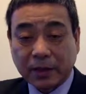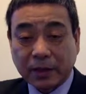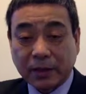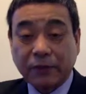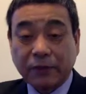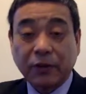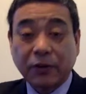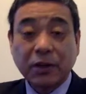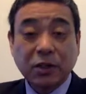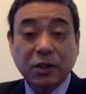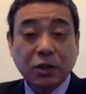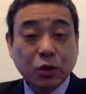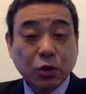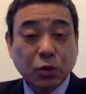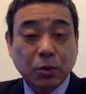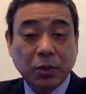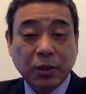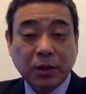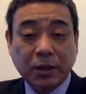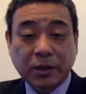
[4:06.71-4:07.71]
The first
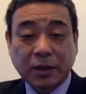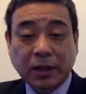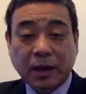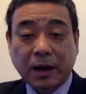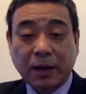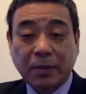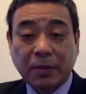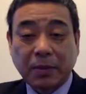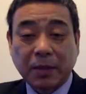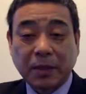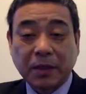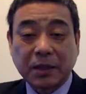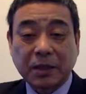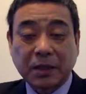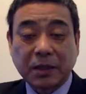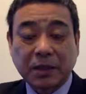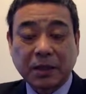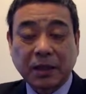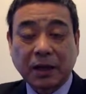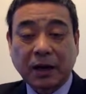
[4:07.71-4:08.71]
2 books are
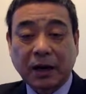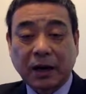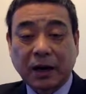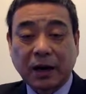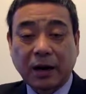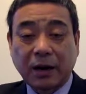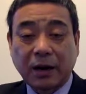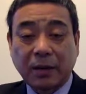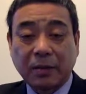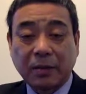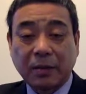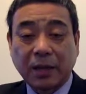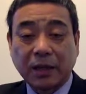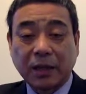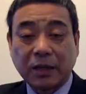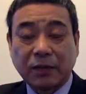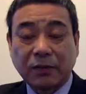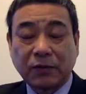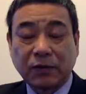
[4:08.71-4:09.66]
meant